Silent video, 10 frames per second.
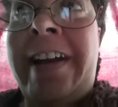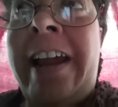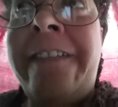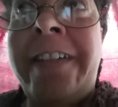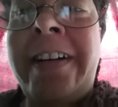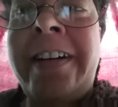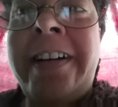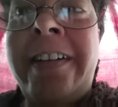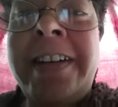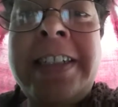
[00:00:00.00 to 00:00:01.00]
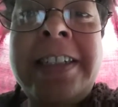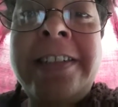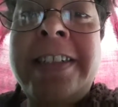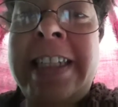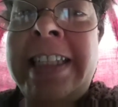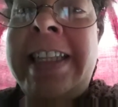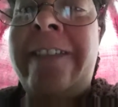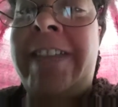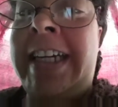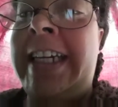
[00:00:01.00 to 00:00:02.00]
ever going to see
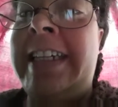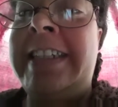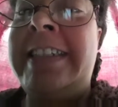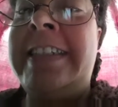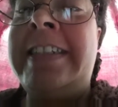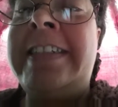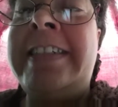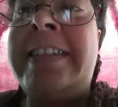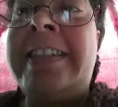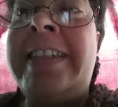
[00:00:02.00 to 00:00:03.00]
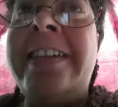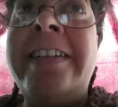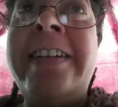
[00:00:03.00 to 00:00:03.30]
them again. You're